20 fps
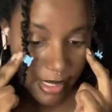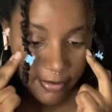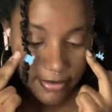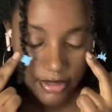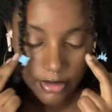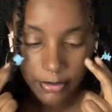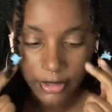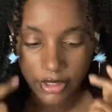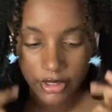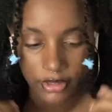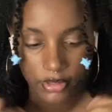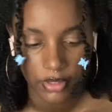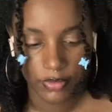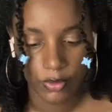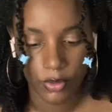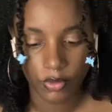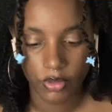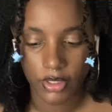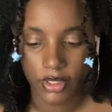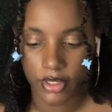some other stuff
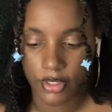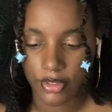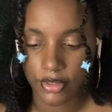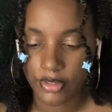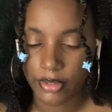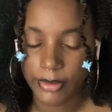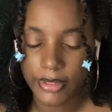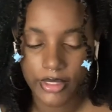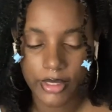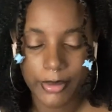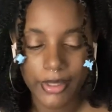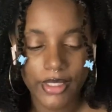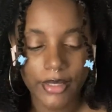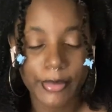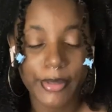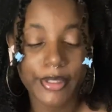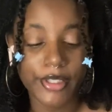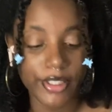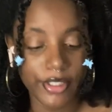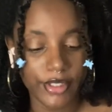going on. Let me let me let me
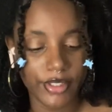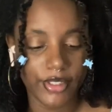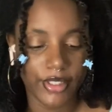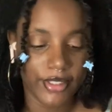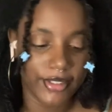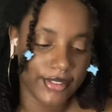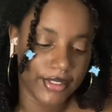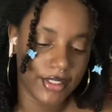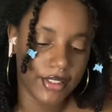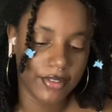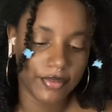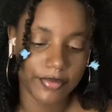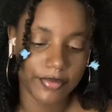look and see.